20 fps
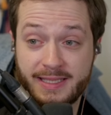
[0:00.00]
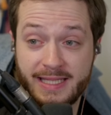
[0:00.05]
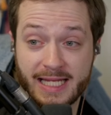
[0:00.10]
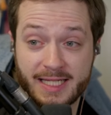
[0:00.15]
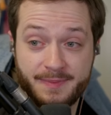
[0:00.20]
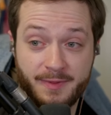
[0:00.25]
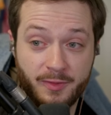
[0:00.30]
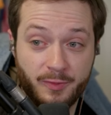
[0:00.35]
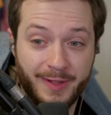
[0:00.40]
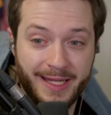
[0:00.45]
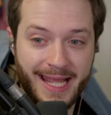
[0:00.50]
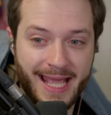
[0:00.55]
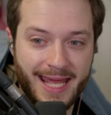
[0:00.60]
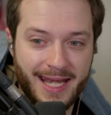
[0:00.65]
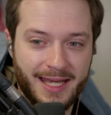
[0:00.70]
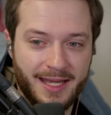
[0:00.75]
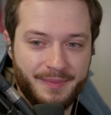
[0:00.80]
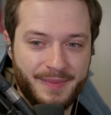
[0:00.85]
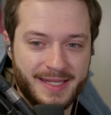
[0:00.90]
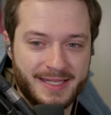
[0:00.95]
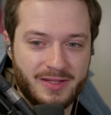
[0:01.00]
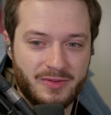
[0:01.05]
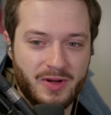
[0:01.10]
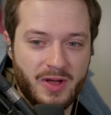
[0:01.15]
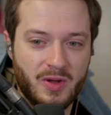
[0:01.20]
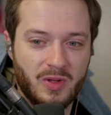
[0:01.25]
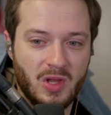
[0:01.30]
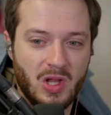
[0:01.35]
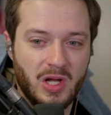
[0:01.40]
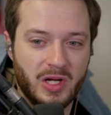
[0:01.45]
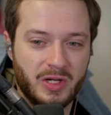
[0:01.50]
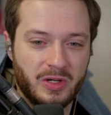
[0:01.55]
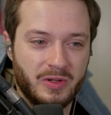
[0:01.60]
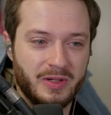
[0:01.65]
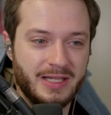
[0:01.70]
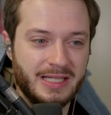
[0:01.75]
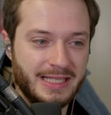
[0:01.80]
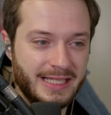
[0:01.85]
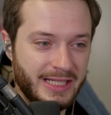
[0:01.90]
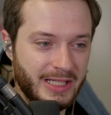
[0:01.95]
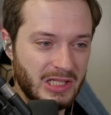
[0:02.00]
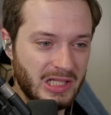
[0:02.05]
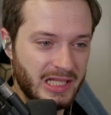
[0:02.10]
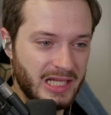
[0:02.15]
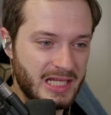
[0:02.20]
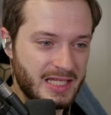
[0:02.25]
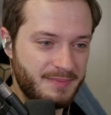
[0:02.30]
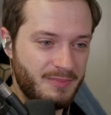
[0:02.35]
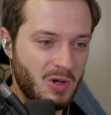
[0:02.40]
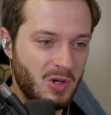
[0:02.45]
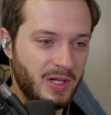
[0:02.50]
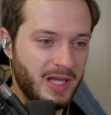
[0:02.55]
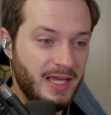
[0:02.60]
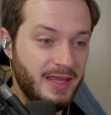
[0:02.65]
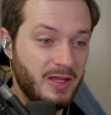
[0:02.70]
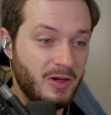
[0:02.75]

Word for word: That's been re-added. It means they're no longer nearly as bulky.